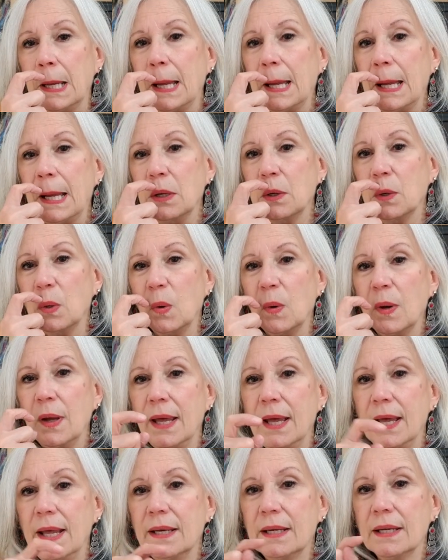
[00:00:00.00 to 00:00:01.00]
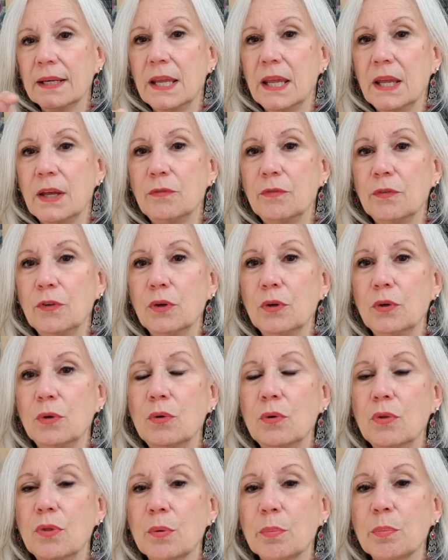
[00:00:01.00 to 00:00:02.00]
I'll go ahead and give
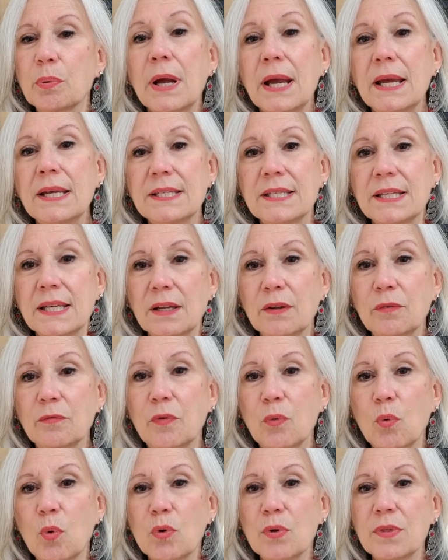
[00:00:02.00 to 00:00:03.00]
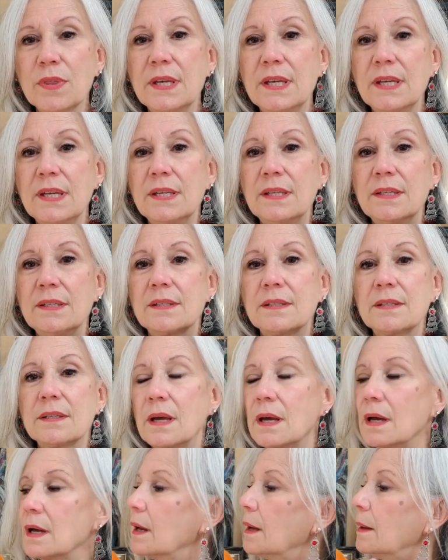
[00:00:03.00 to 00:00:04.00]
you the pricing for these
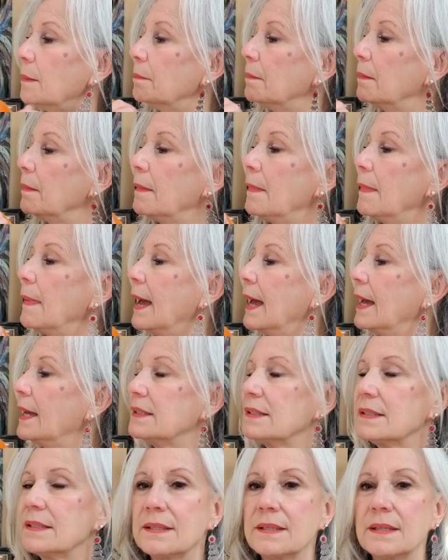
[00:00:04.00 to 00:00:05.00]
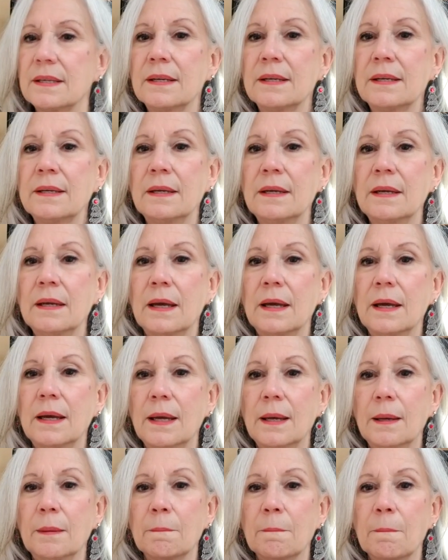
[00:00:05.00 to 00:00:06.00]
um,
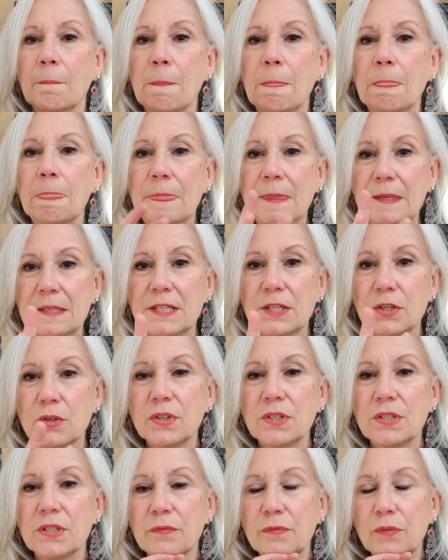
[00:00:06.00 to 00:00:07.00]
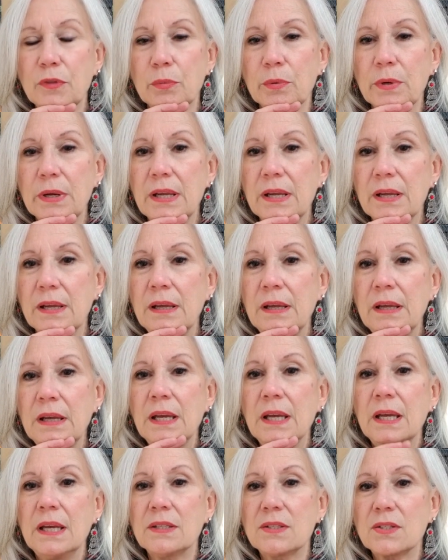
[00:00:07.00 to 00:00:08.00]
um, the series of three.
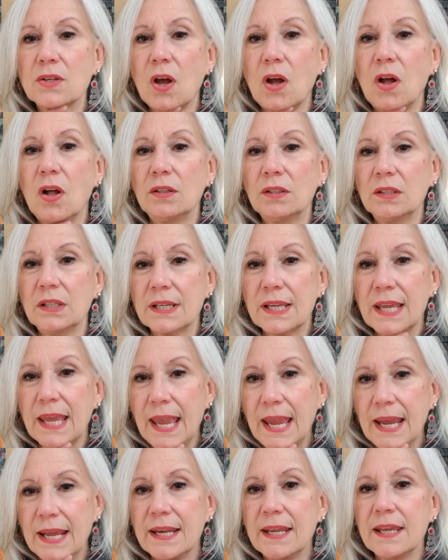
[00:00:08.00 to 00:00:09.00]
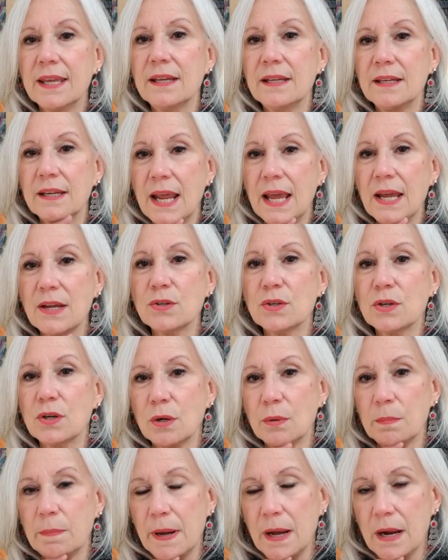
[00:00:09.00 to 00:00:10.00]
It's called Acadia
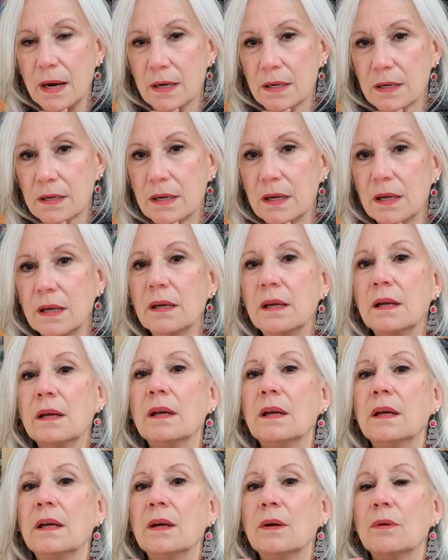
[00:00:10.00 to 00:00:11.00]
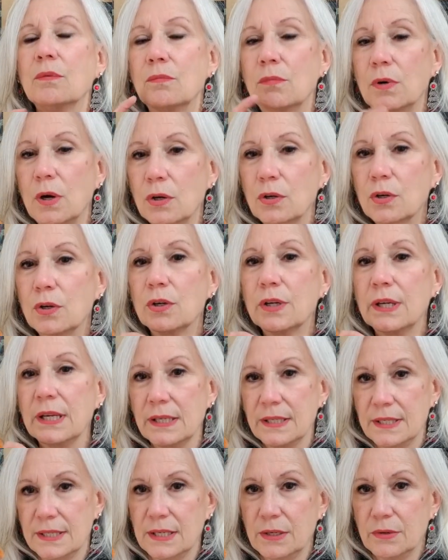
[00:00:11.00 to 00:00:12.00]
National Park Rug
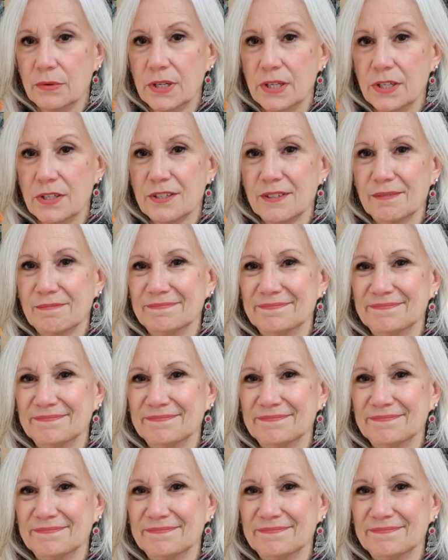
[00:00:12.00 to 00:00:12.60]
Hooking Series.